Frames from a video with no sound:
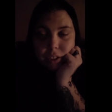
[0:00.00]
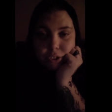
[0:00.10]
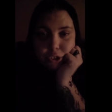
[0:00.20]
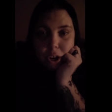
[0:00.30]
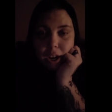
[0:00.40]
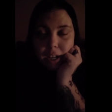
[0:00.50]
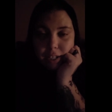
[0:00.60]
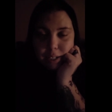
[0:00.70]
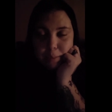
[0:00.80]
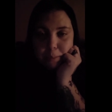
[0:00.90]
trying
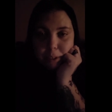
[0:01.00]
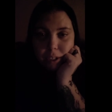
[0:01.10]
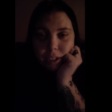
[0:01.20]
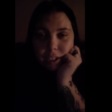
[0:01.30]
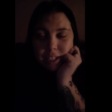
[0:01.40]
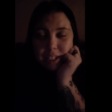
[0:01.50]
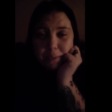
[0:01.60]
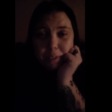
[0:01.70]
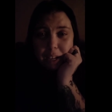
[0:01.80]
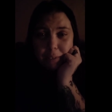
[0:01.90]
some
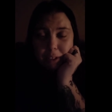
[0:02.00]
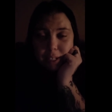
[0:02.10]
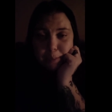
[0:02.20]
flavorless